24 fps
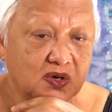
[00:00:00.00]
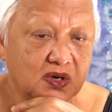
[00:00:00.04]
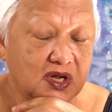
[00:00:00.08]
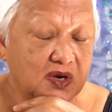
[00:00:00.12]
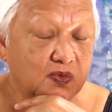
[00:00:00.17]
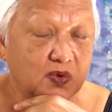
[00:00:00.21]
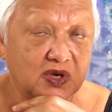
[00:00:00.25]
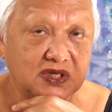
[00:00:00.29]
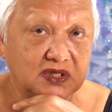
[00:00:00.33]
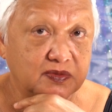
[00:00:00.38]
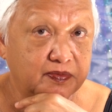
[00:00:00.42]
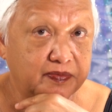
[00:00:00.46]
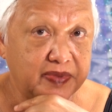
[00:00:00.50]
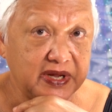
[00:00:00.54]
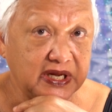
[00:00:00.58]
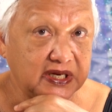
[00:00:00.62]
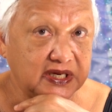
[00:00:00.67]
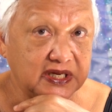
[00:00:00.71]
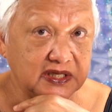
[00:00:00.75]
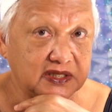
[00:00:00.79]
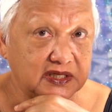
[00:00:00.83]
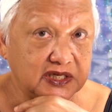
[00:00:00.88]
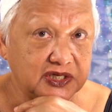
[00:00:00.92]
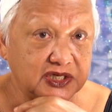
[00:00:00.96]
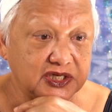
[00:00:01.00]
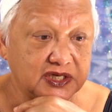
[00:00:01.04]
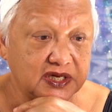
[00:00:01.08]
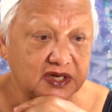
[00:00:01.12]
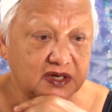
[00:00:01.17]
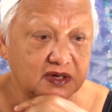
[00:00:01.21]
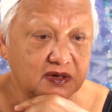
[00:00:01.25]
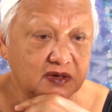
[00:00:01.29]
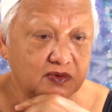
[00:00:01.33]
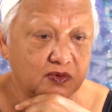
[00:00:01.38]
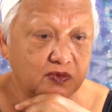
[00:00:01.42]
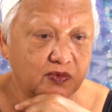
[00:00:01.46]
It was a big
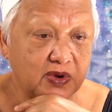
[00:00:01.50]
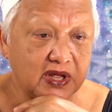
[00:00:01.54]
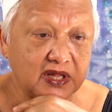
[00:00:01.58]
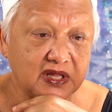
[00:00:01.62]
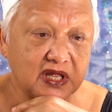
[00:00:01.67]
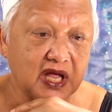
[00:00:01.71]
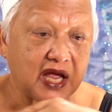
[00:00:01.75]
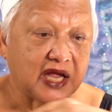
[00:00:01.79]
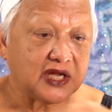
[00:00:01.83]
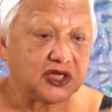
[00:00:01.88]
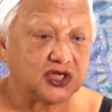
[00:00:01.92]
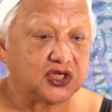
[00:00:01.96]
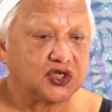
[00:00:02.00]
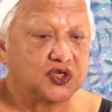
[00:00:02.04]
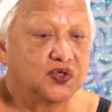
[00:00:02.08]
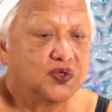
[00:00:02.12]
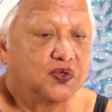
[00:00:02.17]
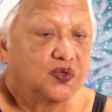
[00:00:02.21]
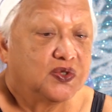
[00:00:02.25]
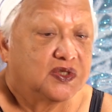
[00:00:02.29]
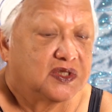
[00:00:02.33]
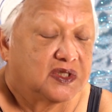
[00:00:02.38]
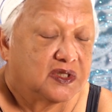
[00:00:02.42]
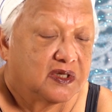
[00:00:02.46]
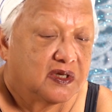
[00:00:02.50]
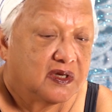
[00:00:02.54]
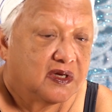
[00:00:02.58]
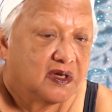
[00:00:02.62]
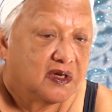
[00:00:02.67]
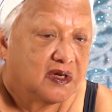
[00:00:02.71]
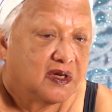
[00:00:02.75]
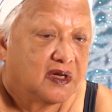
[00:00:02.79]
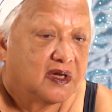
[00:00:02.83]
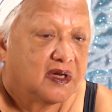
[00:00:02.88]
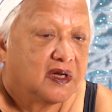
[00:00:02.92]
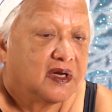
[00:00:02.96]
decision whether I choose
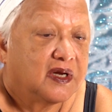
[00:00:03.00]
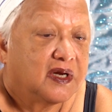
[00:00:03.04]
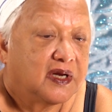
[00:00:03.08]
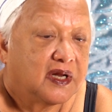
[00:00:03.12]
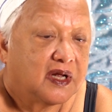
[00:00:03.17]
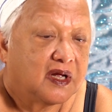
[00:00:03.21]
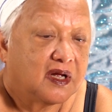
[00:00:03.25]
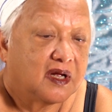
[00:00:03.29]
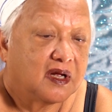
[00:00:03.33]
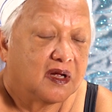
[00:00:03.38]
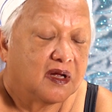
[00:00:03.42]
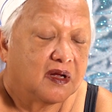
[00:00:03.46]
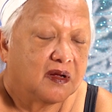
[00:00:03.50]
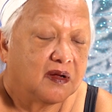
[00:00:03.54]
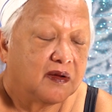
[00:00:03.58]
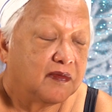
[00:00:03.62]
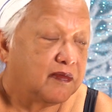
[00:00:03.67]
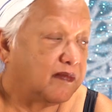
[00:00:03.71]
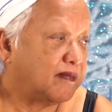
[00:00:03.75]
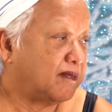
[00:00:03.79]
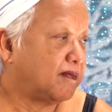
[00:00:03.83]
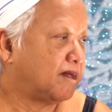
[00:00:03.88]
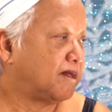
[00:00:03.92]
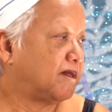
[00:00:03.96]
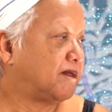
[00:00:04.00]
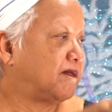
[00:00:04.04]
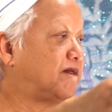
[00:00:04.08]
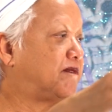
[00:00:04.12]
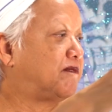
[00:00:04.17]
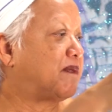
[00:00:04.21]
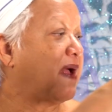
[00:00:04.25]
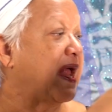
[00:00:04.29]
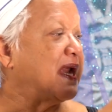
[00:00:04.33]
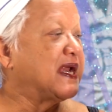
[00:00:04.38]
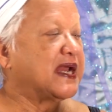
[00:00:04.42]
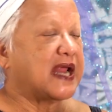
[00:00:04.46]
the
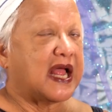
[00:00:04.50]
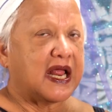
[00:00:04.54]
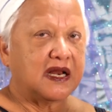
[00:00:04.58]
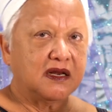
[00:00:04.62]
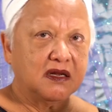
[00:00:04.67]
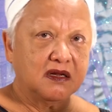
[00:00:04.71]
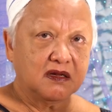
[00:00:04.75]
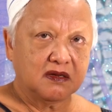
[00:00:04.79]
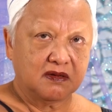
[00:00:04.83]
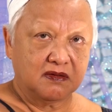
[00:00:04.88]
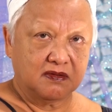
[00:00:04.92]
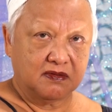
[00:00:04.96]
pandan